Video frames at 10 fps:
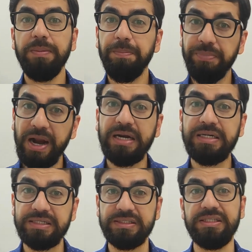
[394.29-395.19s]

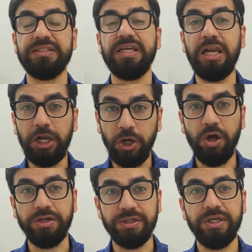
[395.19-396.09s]
Practice this a
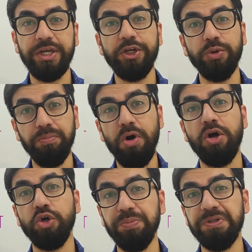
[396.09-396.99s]
lot in your mock
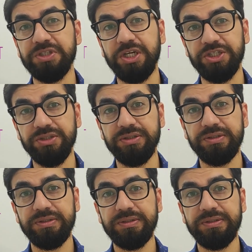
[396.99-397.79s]
group discussions.